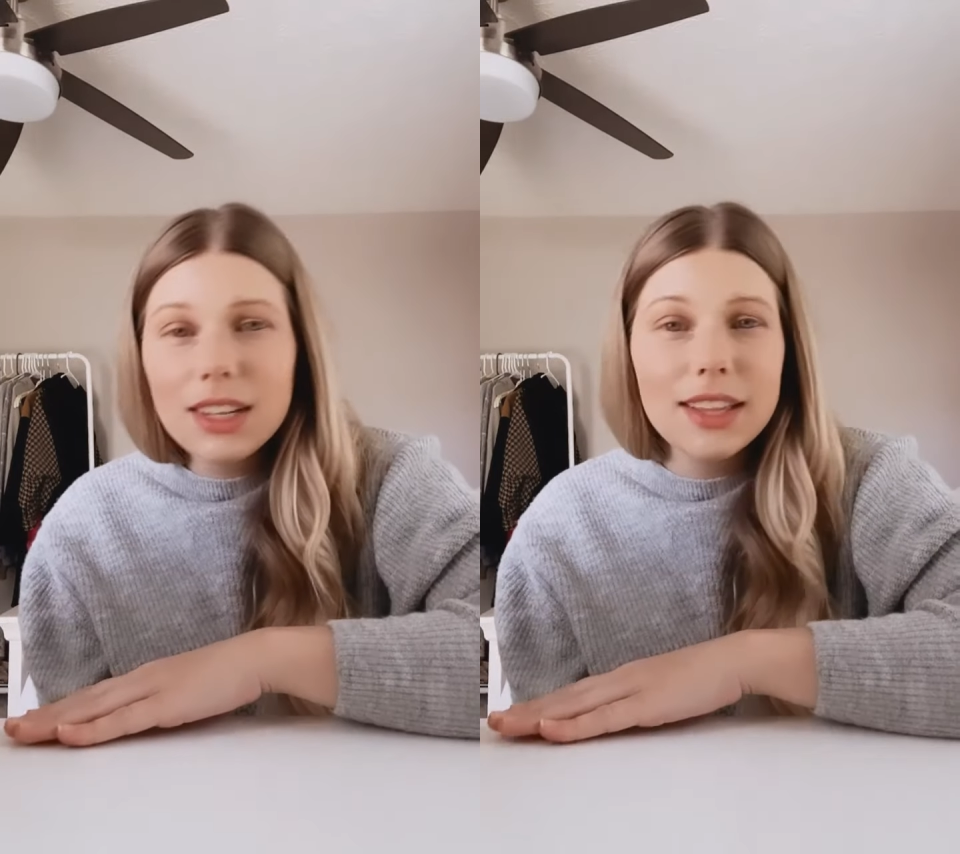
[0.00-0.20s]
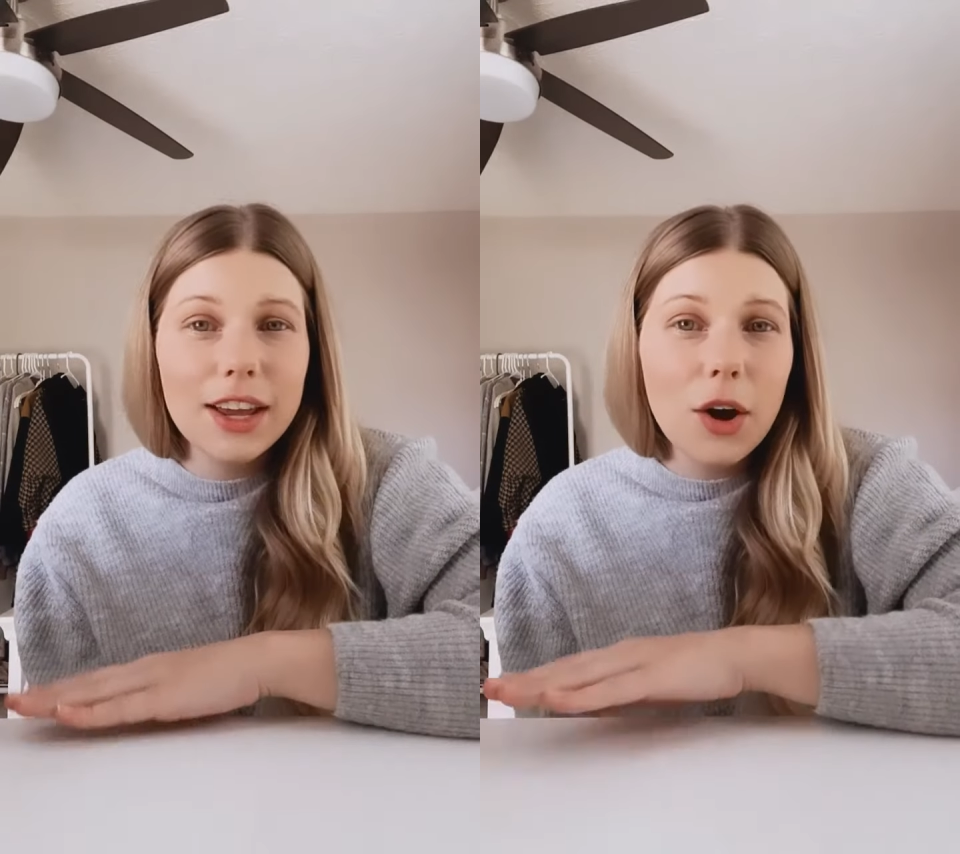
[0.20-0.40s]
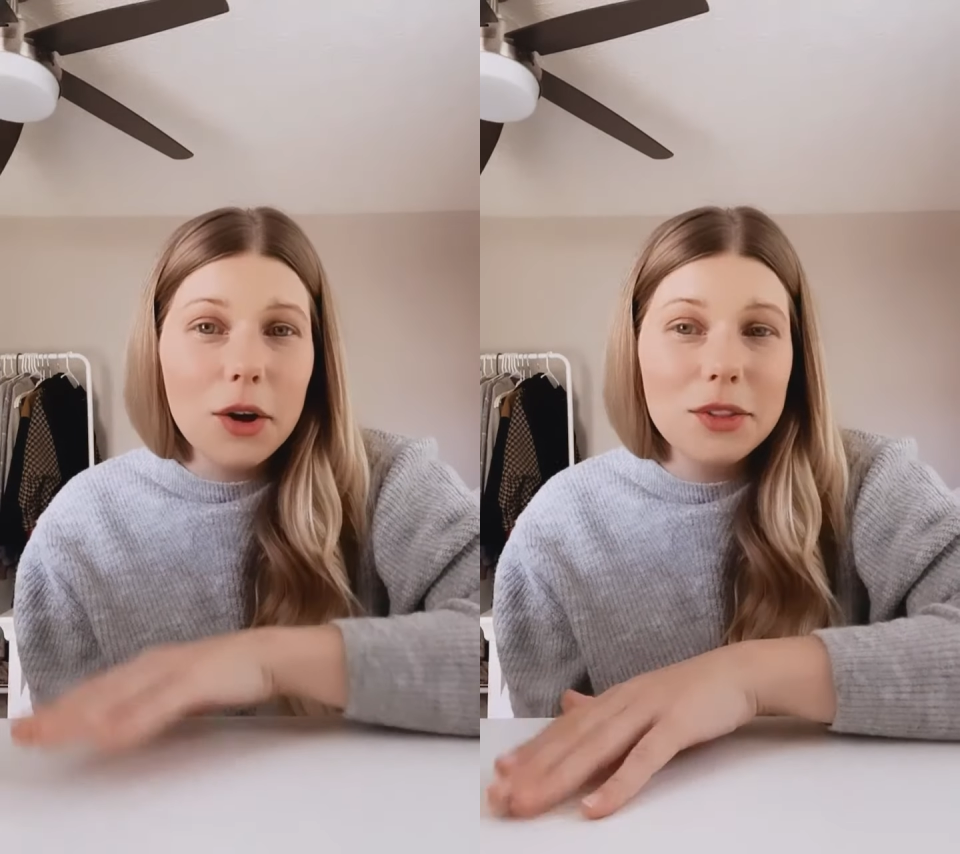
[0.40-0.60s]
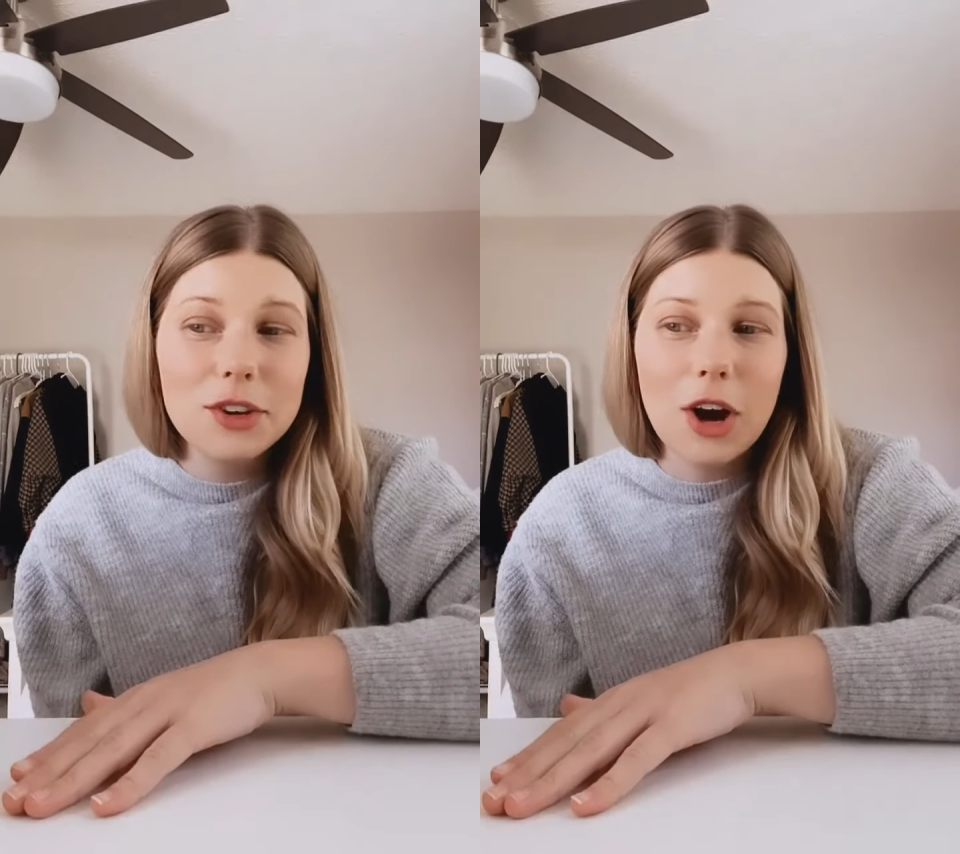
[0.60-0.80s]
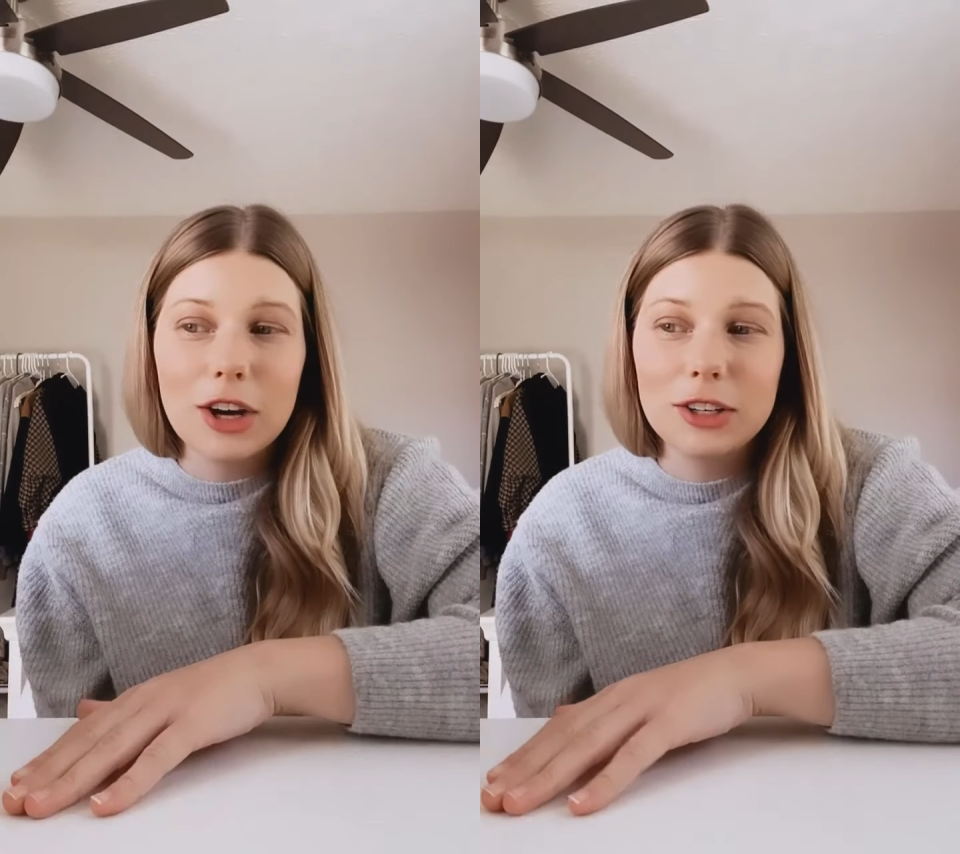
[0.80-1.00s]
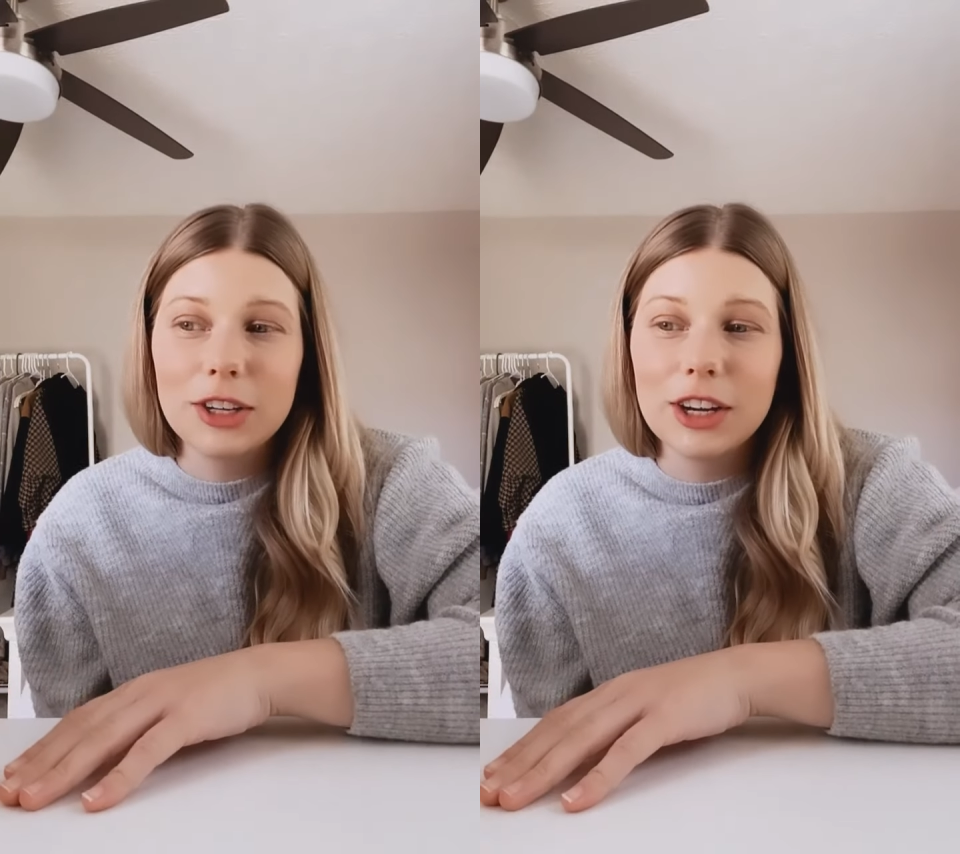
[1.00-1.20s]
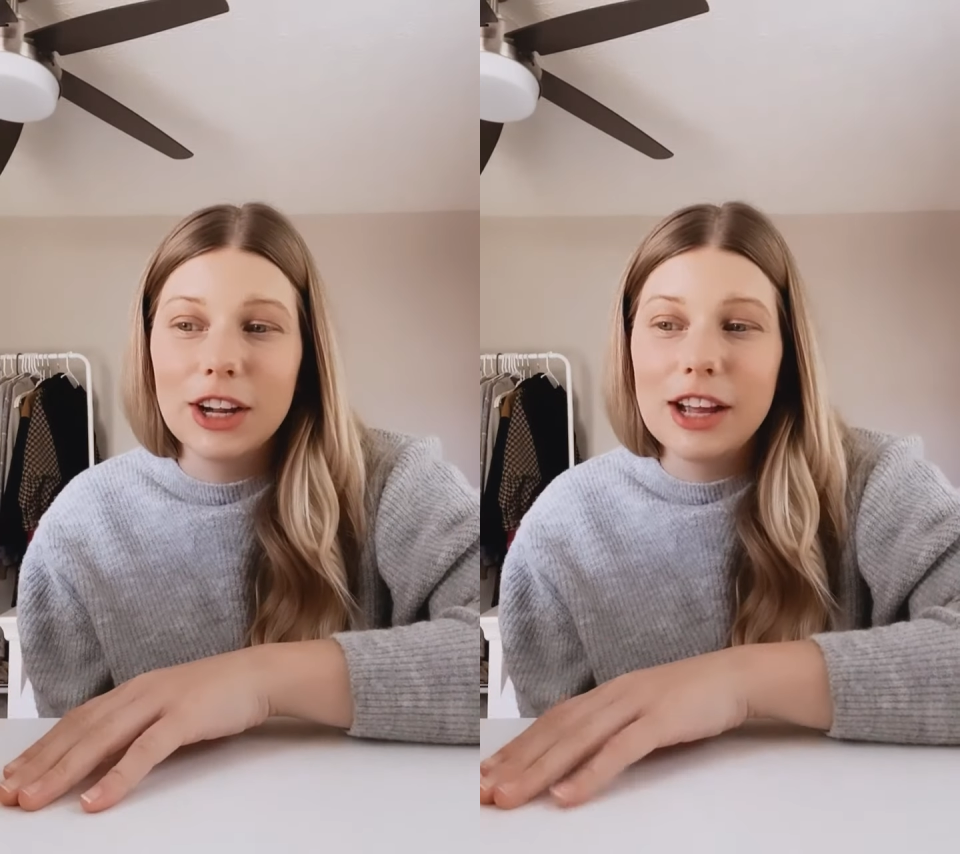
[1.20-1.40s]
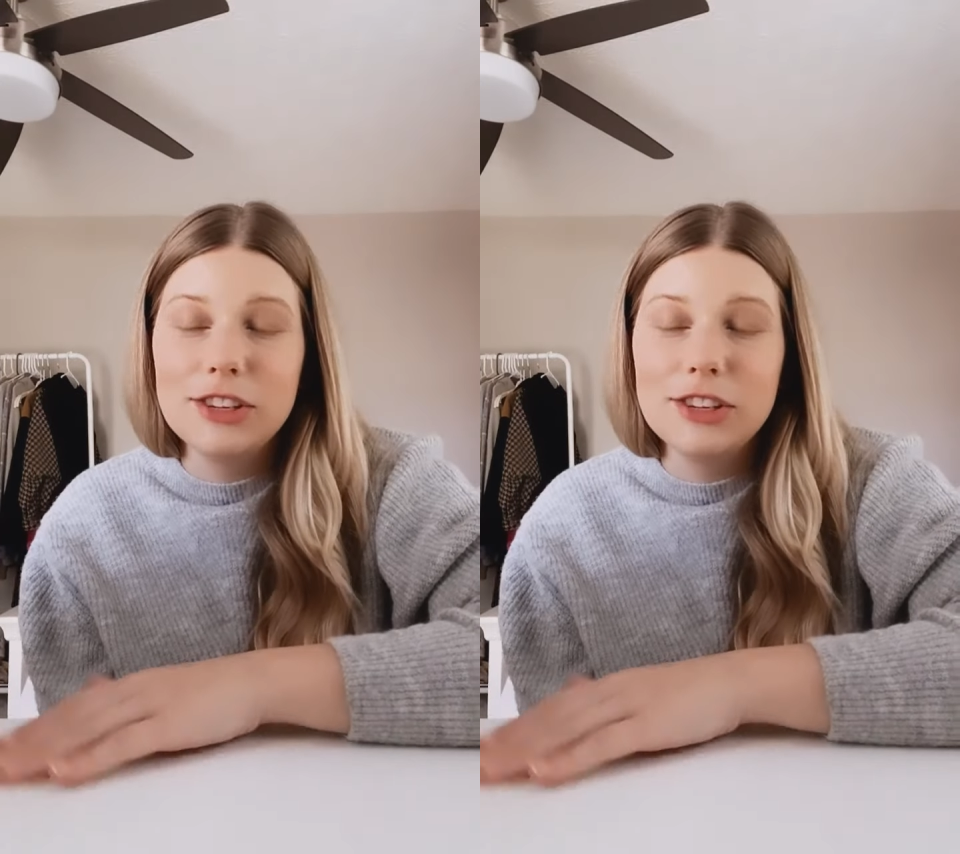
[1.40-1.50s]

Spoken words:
they called the doctor,